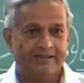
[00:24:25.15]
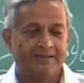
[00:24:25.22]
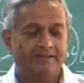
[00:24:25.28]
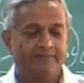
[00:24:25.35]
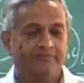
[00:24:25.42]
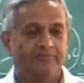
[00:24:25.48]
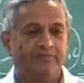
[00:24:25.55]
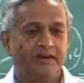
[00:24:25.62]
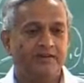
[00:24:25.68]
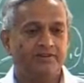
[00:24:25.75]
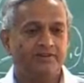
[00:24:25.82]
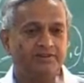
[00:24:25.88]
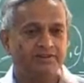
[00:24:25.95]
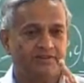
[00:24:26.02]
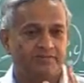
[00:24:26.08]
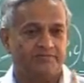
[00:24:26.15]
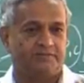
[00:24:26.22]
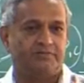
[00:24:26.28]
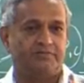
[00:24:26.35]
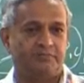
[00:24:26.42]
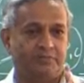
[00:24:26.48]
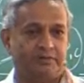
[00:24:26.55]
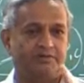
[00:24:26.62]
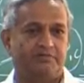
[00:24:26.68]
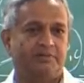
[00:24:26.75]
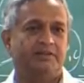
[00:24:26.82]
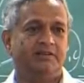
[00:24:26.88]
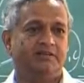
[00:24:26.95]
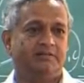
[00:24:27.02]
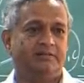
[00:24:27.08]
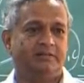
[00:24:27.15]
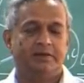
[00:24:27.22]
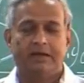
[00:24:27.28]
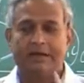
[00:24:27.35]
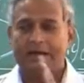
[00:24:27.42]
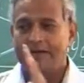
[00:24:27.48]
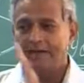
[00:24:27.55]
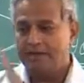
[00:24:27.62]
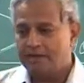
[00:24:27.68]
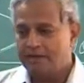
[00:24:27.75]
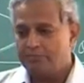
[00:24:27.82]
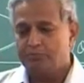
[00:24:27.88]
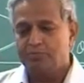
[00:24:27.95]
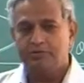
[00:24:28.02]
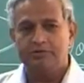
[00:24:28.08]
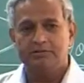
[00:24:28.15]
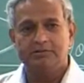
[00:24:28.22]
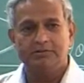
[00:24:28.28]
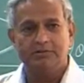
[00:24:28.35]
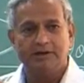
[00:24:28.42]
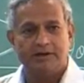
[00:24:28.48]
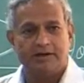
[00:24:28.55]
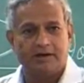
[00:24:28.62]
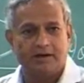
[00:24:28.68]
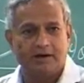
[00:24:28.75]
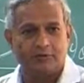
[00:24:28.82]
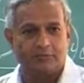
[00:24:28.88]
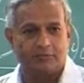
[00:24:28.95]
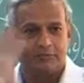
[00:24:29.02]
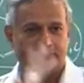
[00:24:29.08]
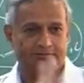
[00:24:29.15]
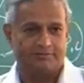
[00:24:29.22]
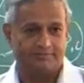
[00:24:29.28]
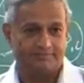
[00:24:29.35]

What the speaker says: the phase shift between input and output.